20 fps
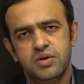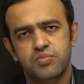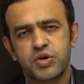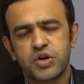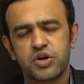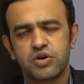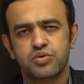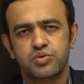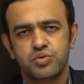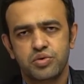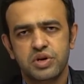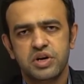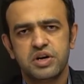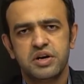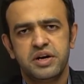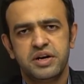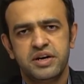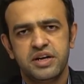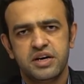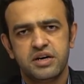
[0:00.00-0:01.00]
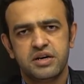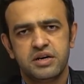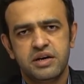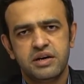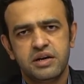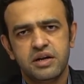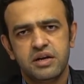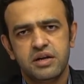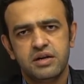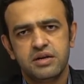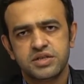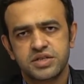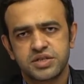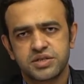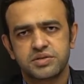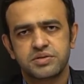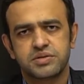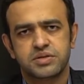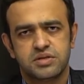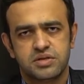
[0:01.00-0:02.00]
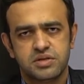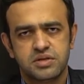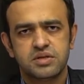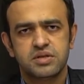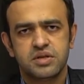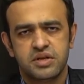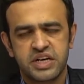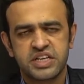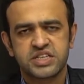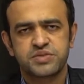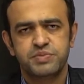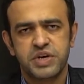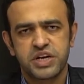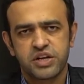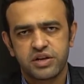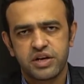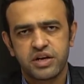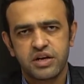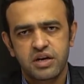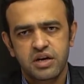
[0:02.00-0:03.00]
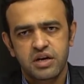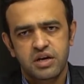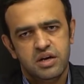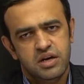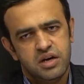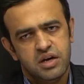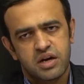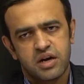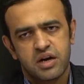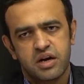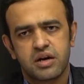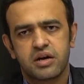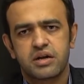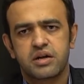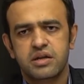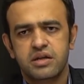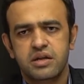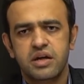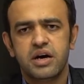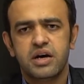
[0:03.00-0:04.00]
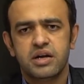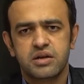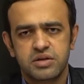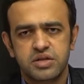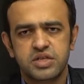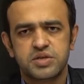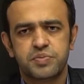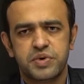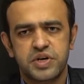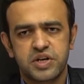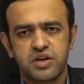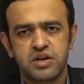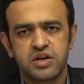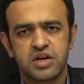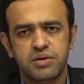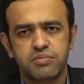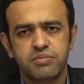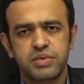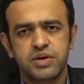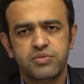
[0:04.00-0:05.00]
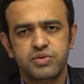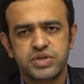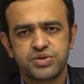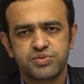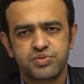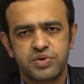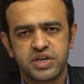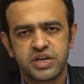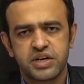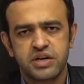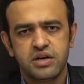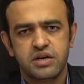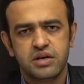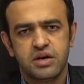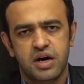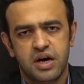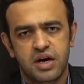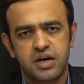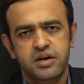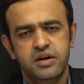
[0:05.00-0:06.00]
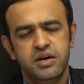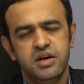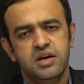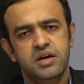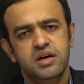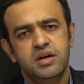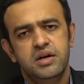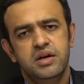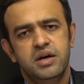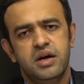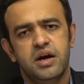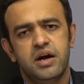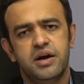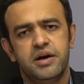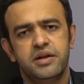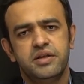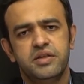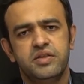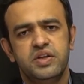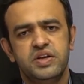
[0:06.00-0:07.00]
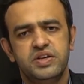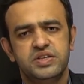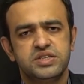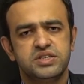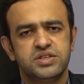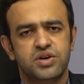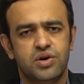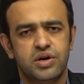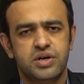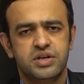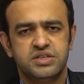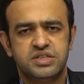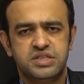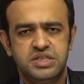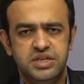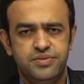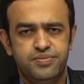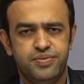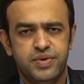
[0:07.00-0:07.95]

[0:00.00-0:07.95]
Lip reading: because rural India retail is the next big thing, and they are this particular company which is working hard, and they just got a seed